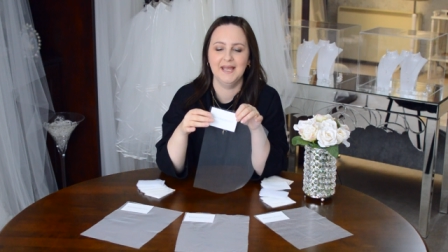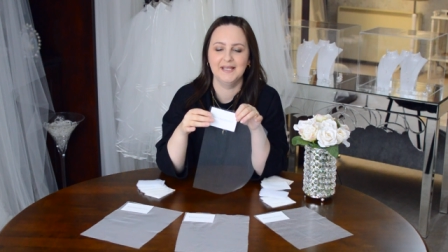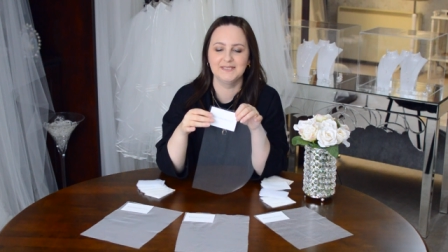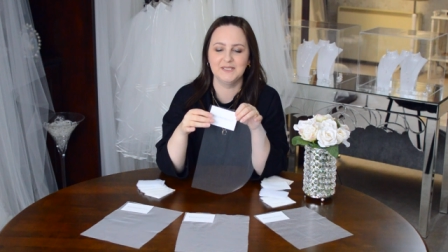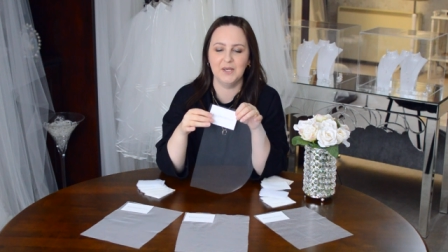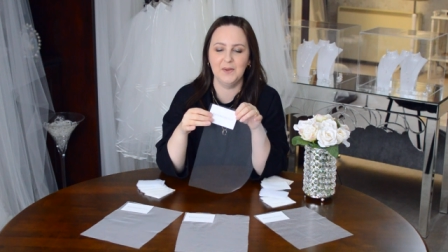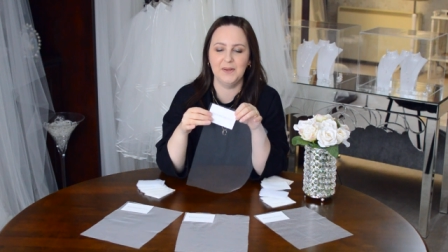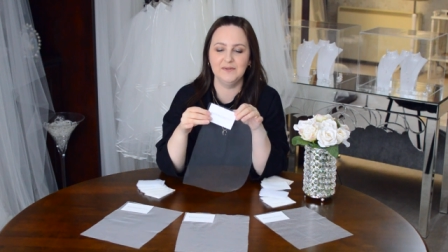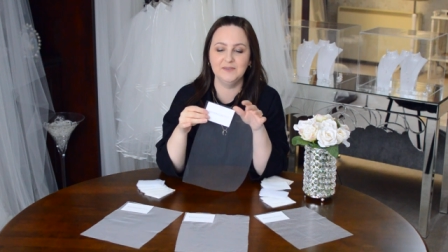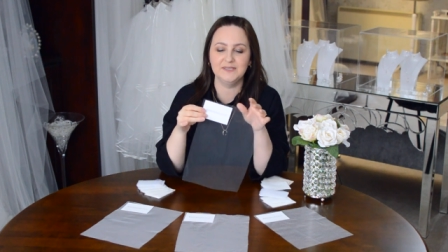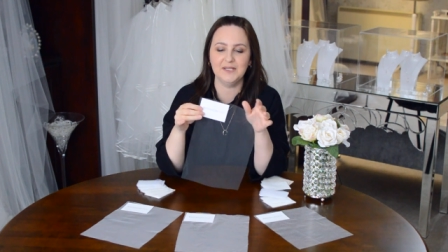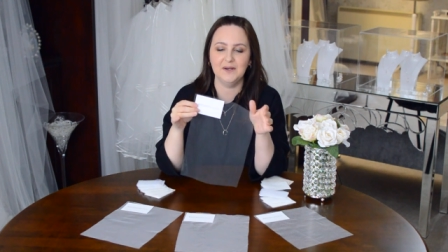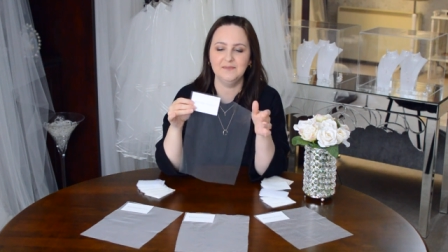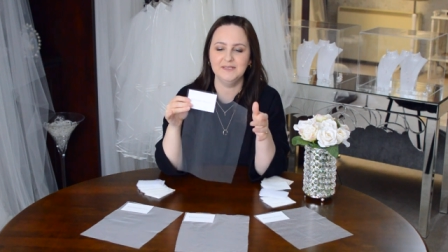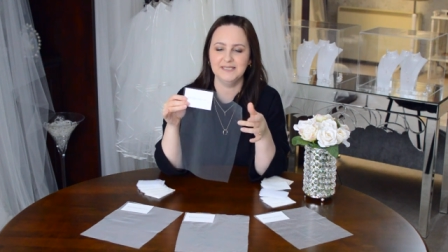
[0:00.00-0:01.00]
So if we
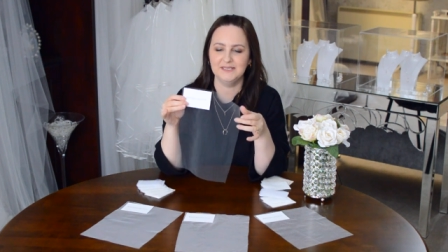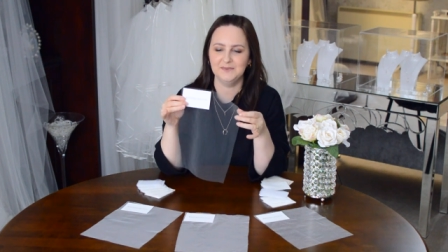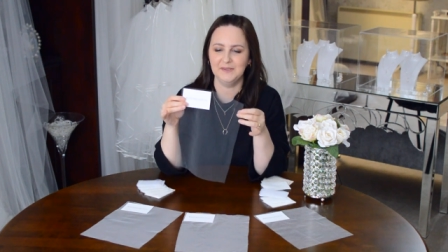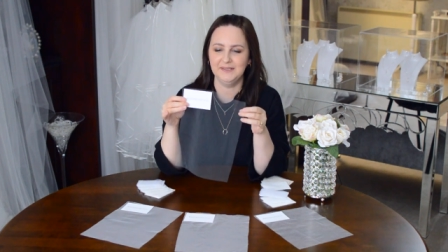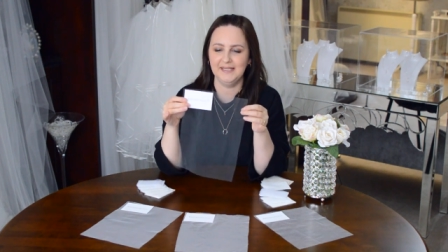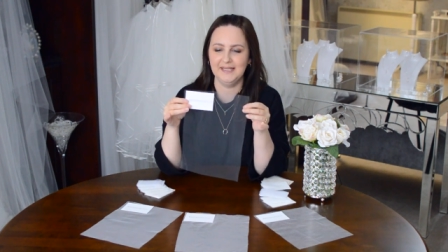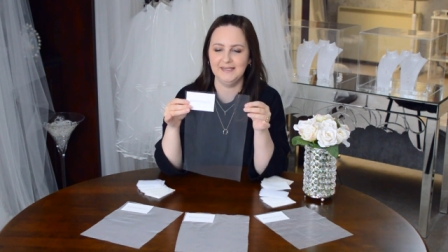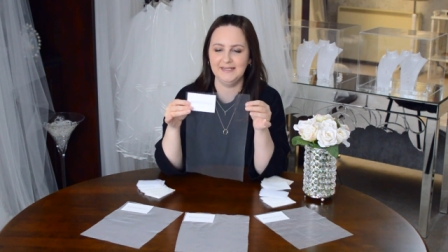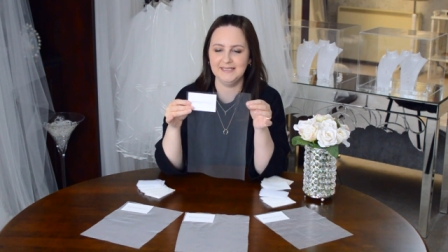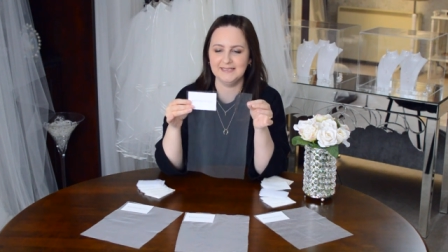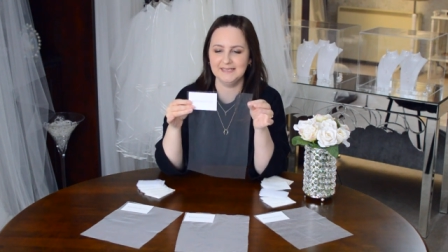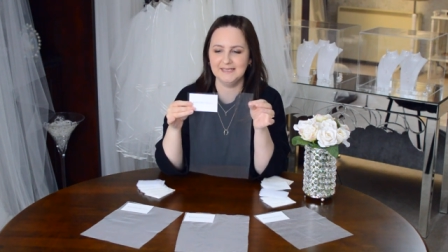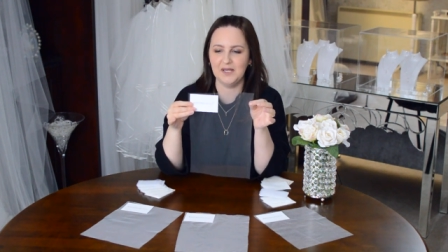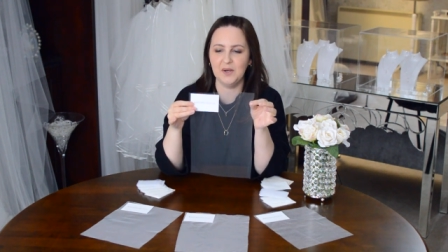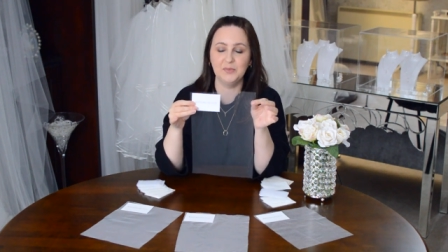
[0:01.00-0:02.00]
start with this one then, this
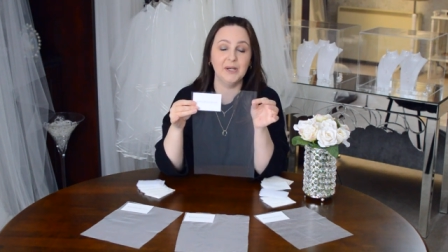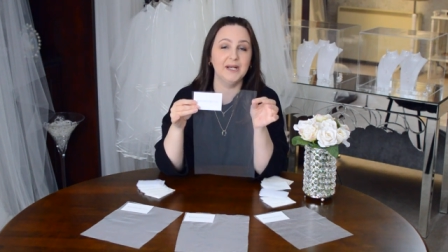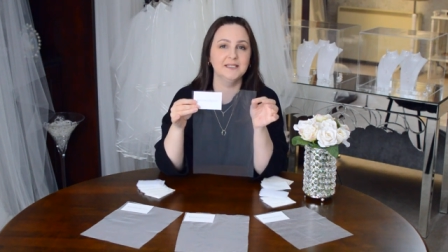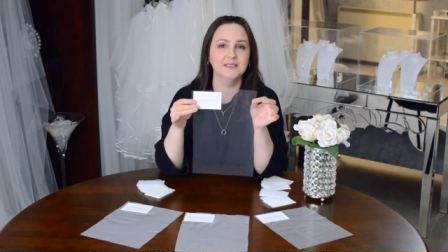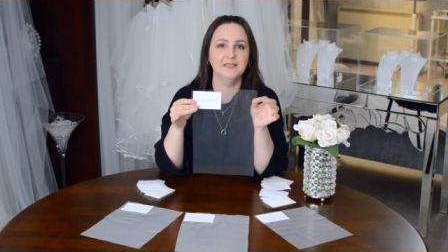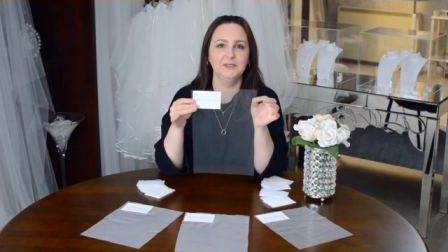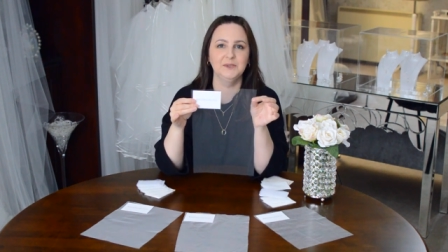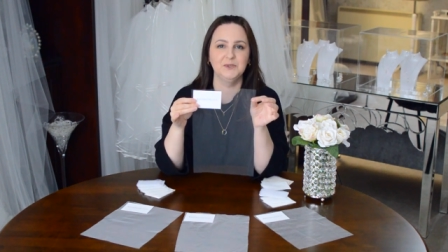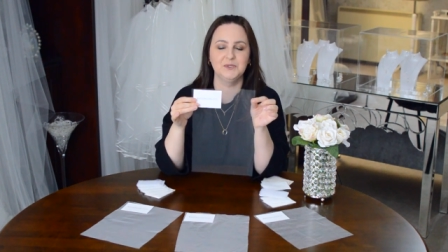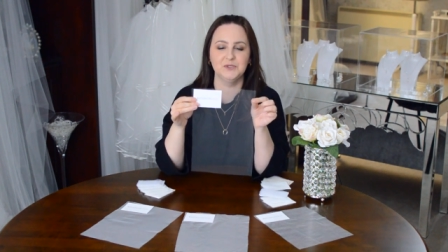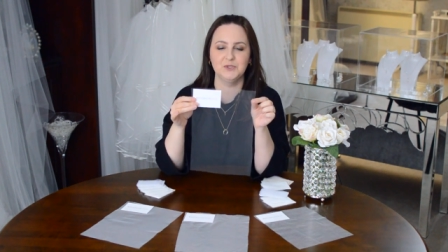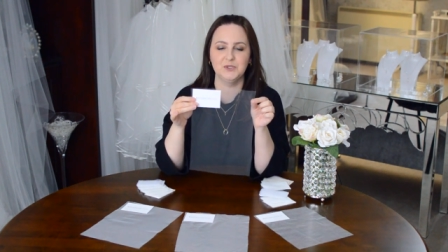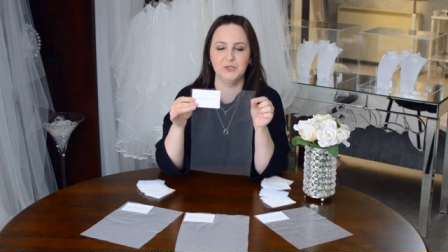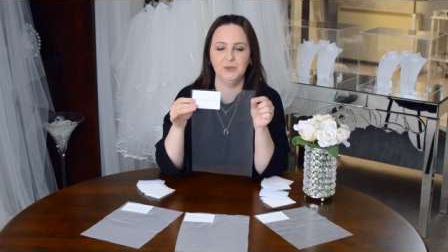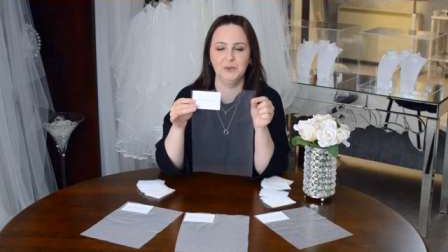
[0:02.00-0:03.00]
is our Bridal Illusion
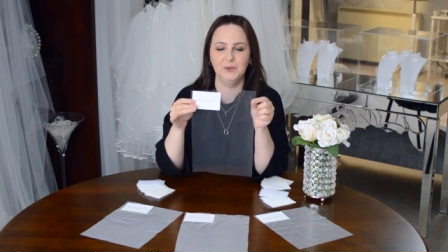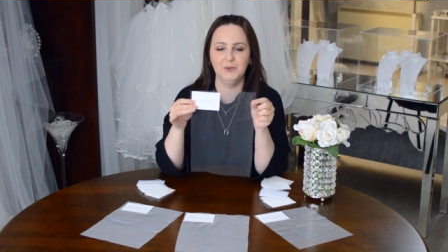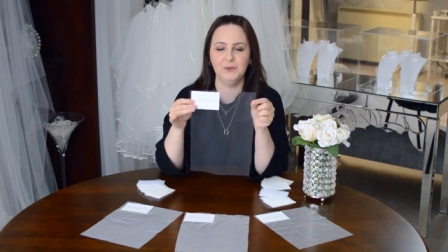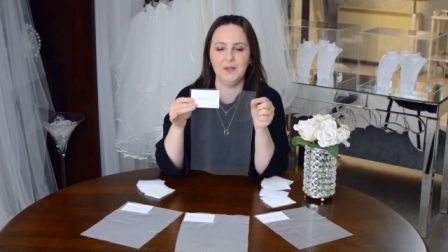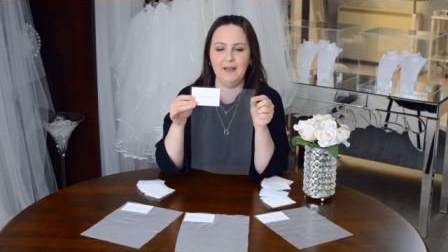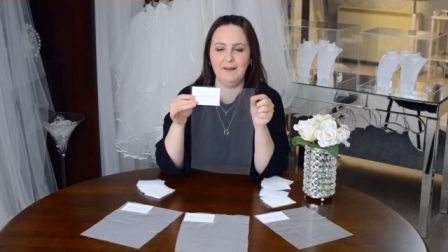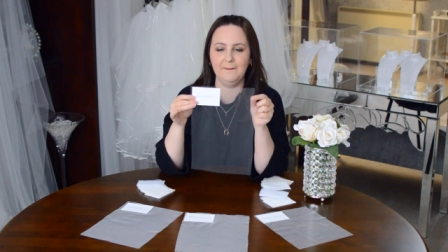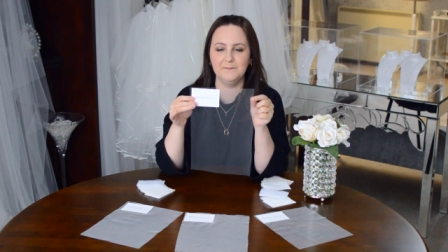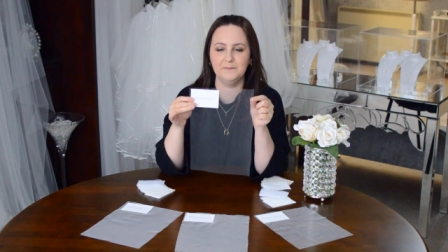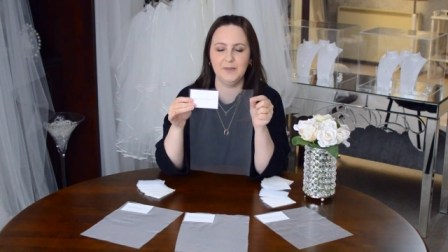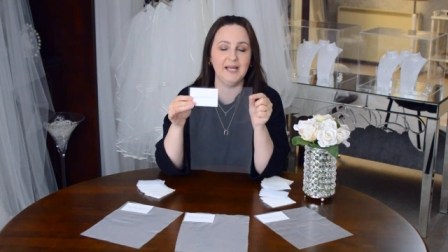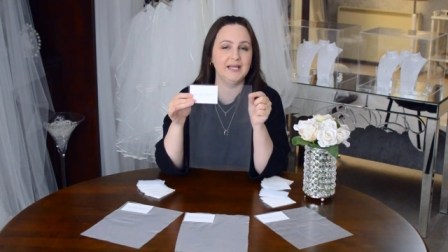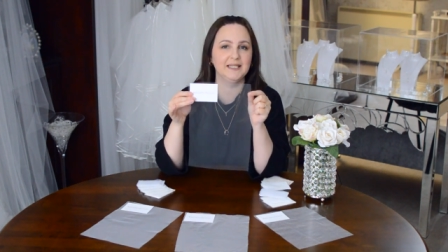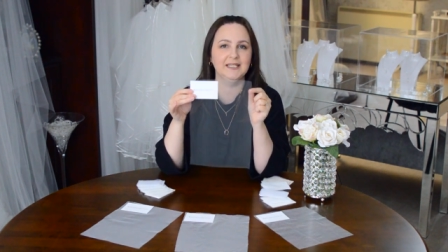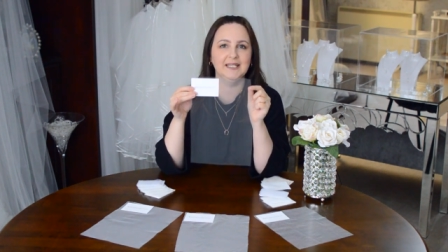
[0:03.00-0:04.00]
tulle.
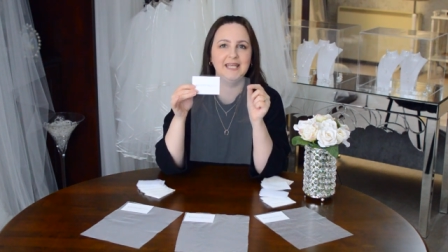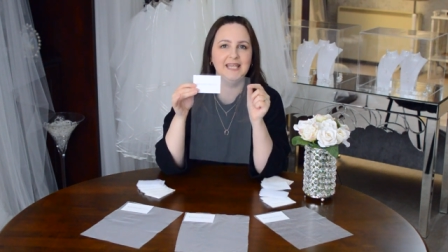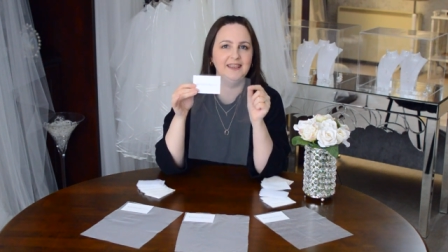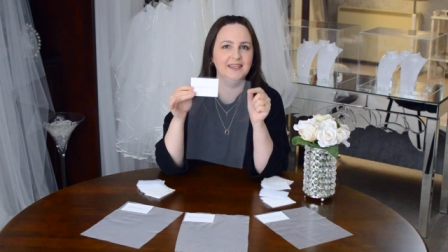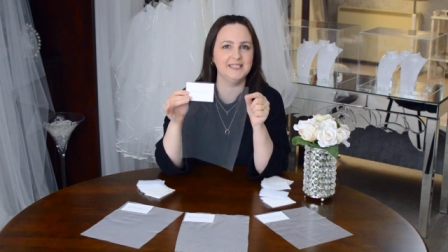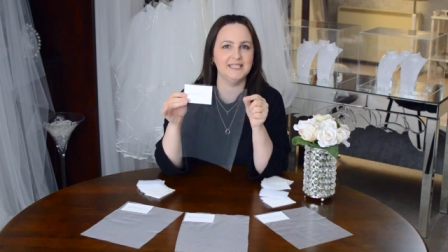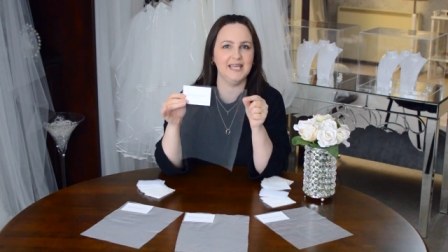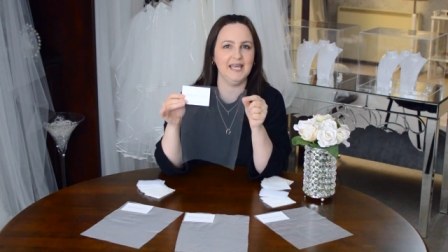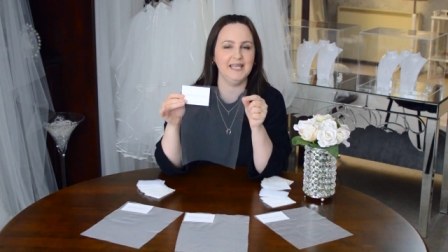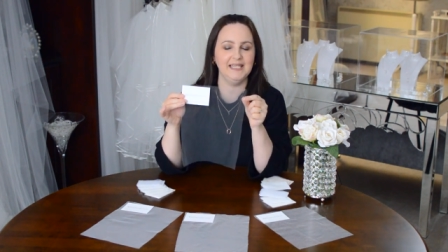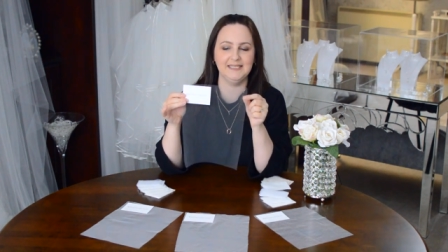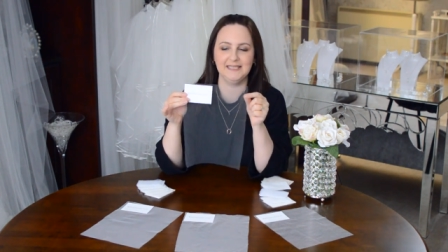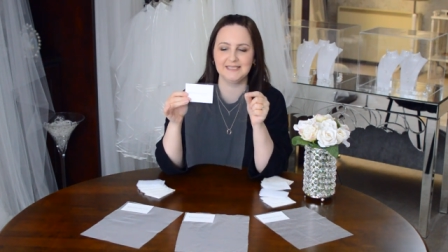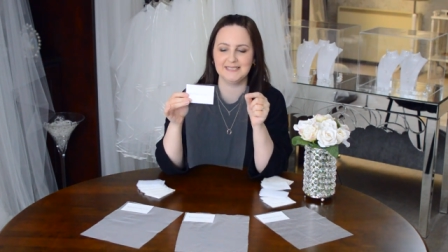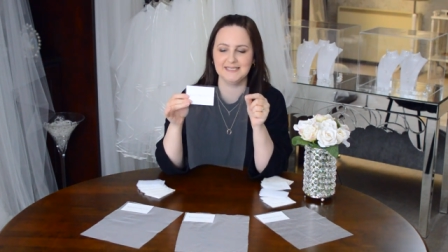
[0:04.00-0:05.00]
Back in the day,
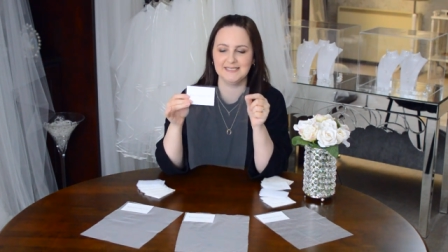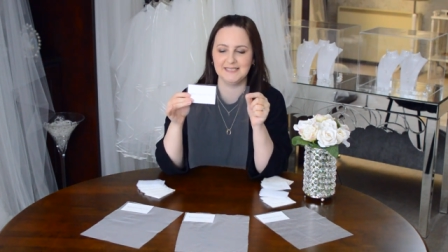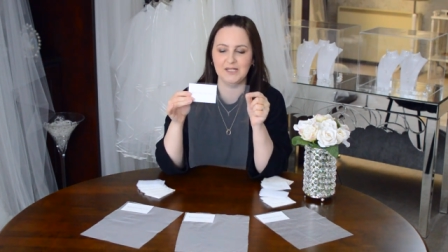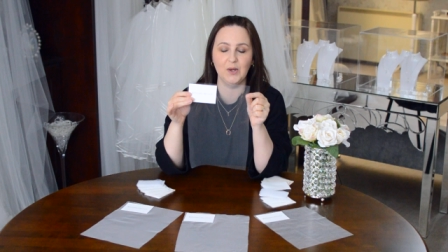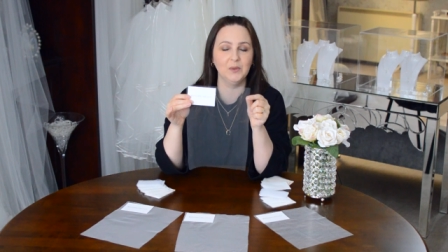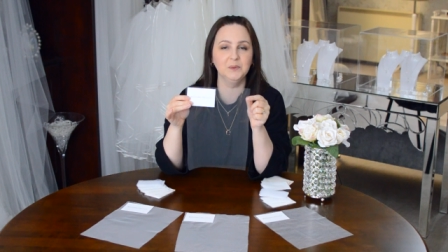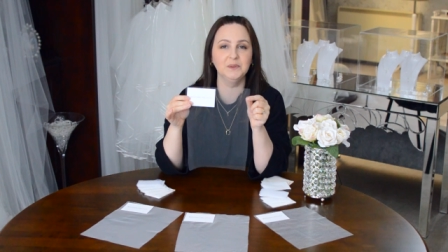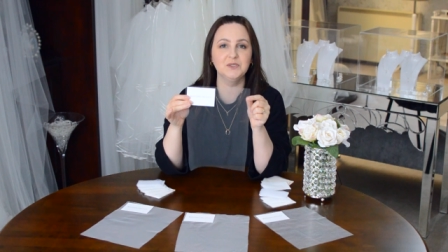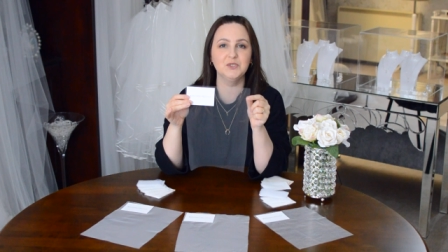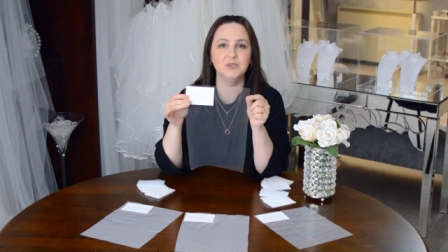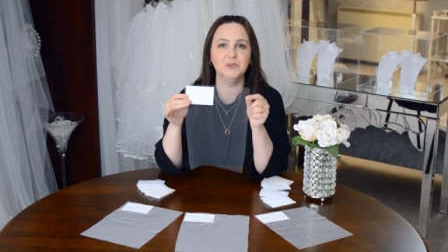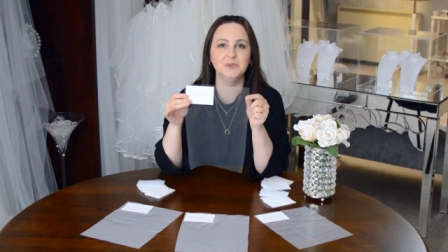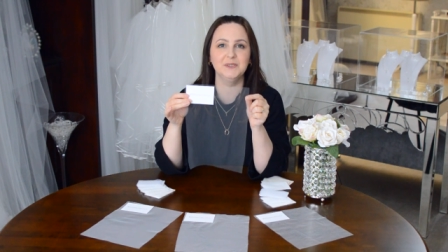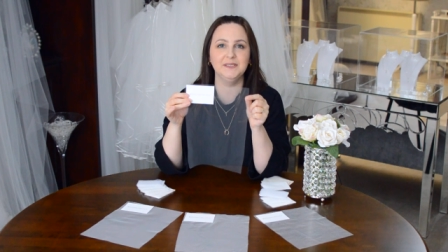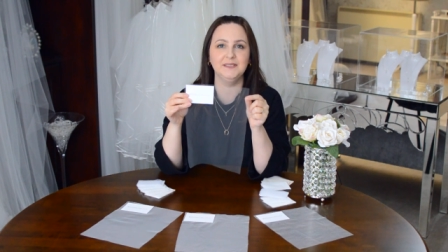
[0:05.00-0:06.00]
this is the only
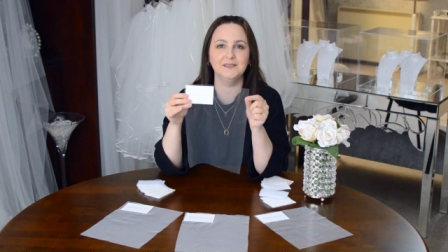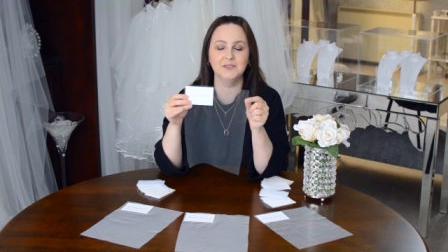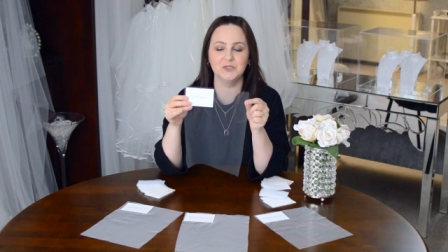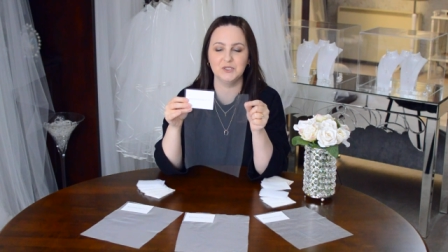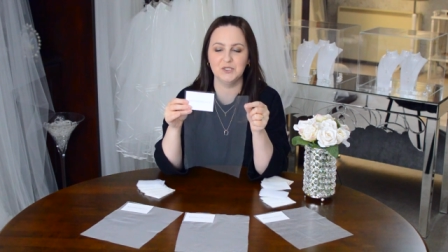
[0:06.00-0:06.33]
tulle that you could